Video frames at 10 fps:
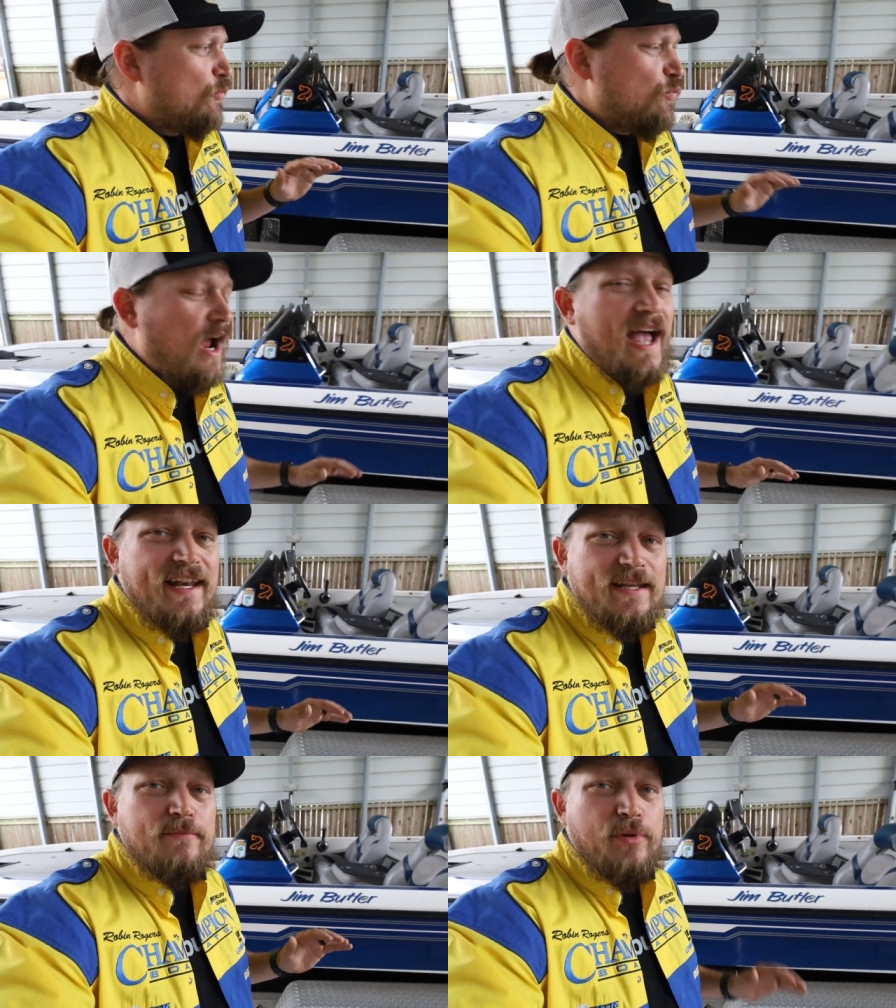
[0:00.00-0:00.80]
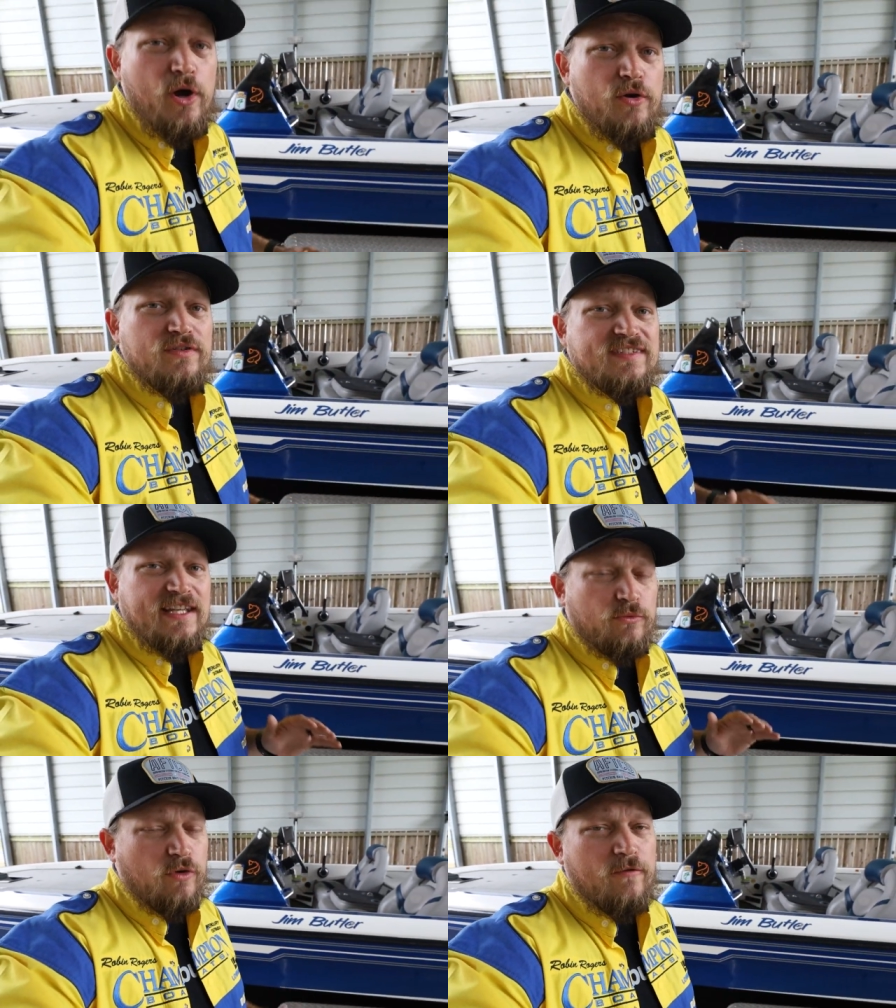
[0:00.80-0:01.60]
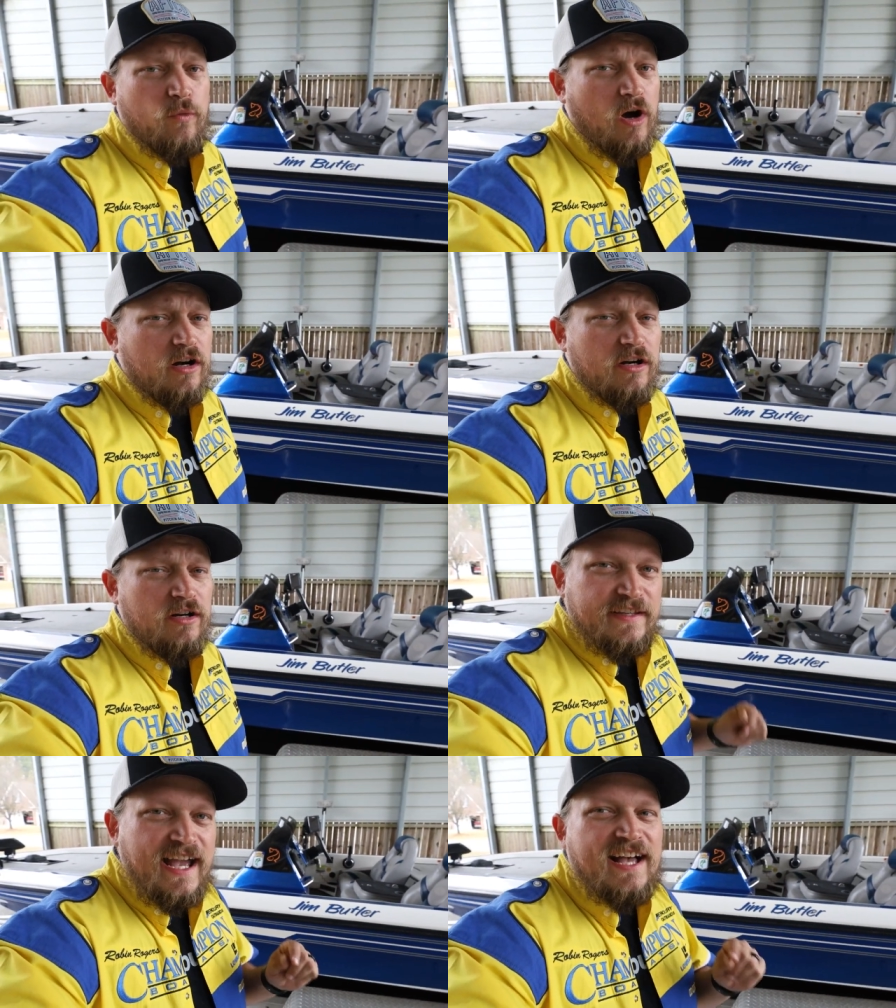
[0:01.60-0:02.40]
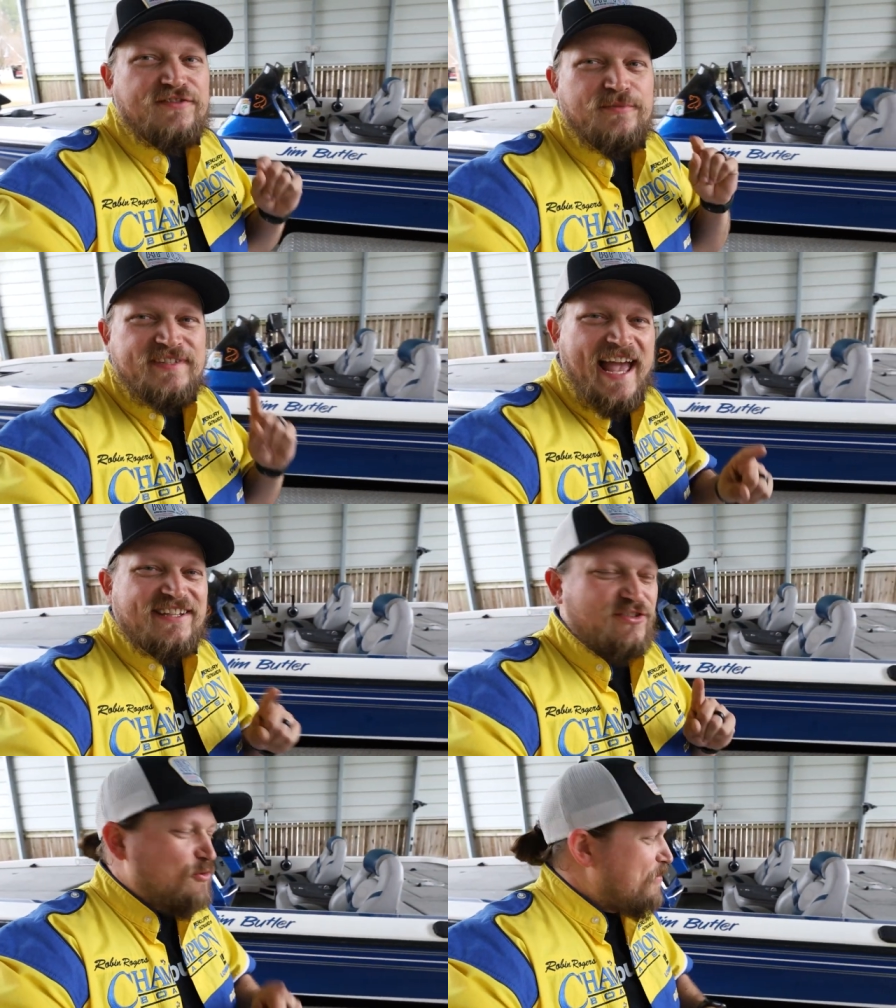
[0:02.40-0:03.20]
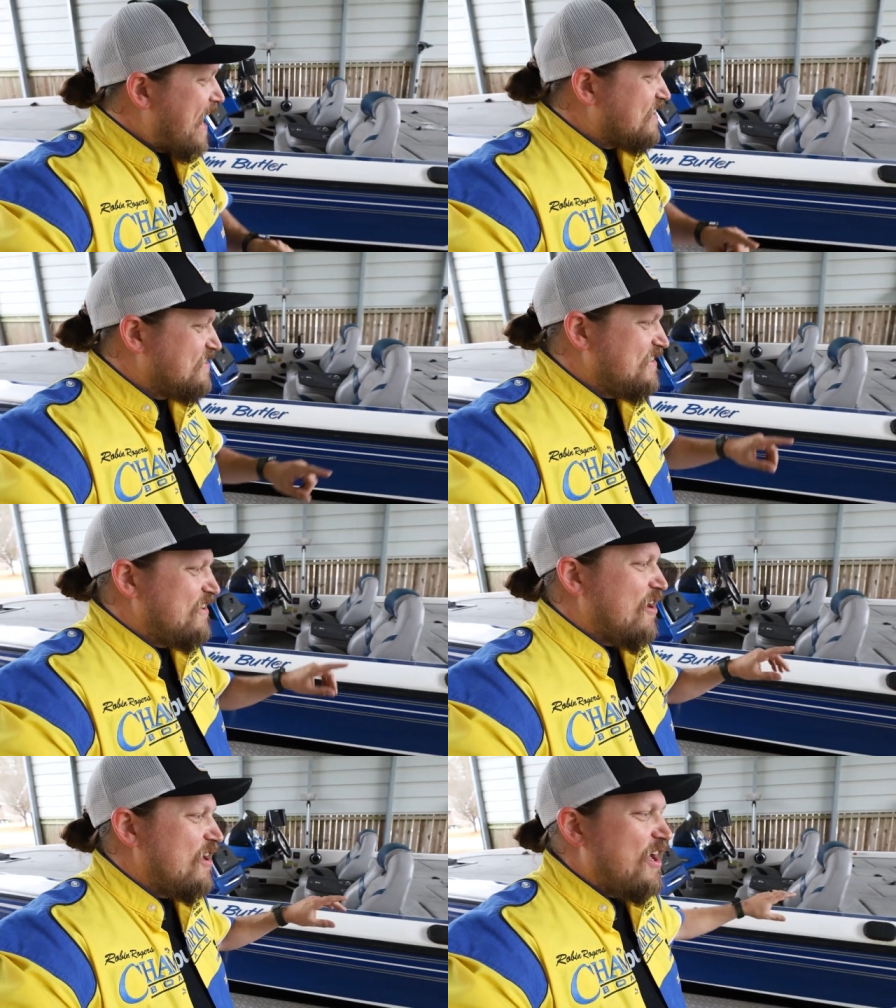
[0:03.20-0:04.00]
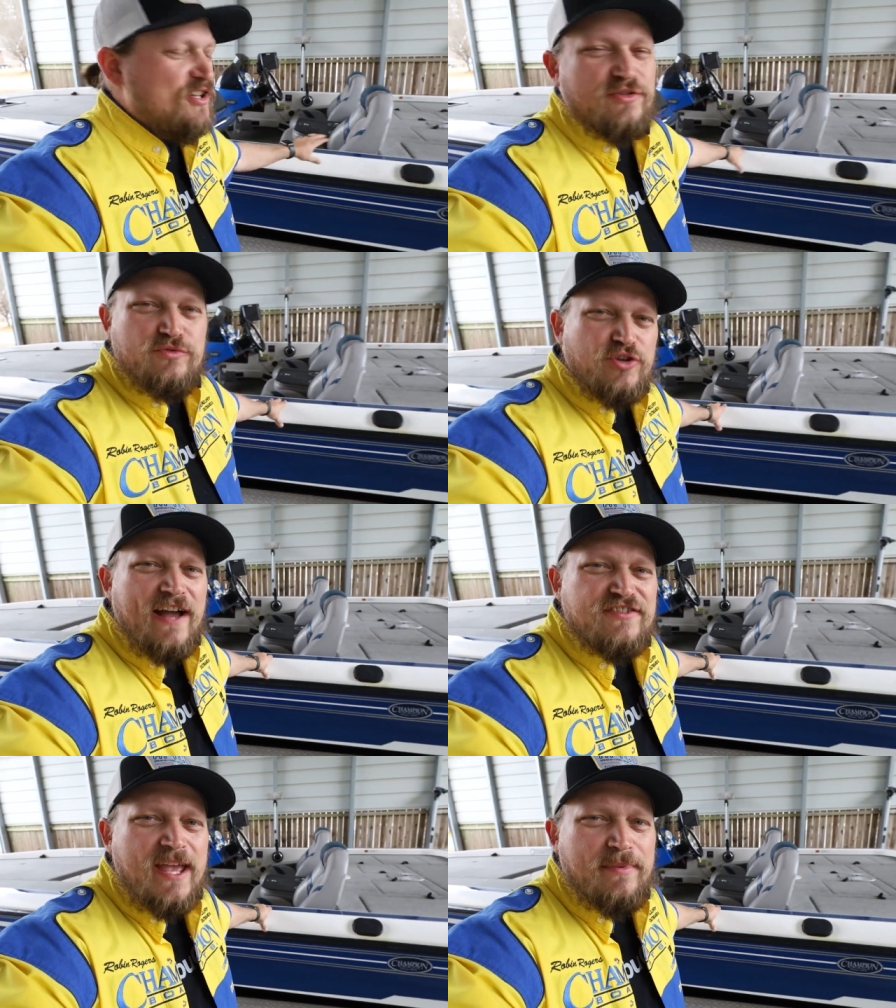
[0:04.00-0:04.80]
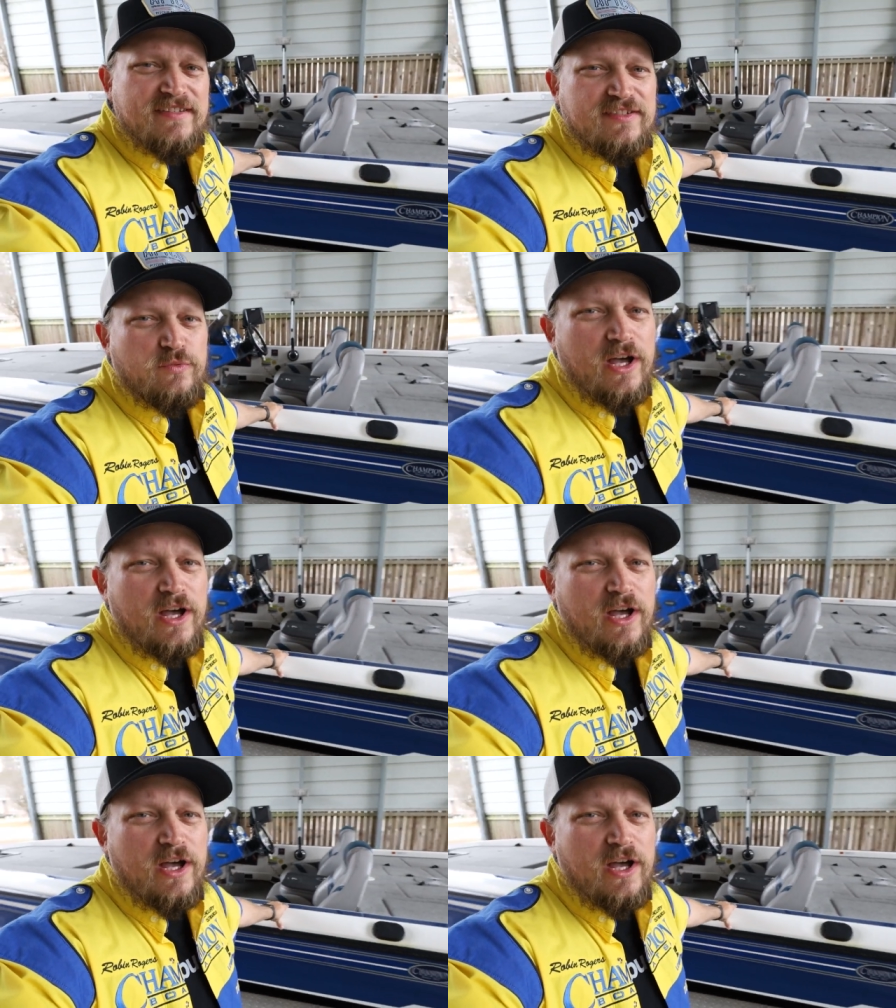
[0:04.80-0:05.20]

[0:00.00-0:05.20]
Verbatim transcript: riding boats in rough water. The guys from Tactical Bassin uh, drive Champions as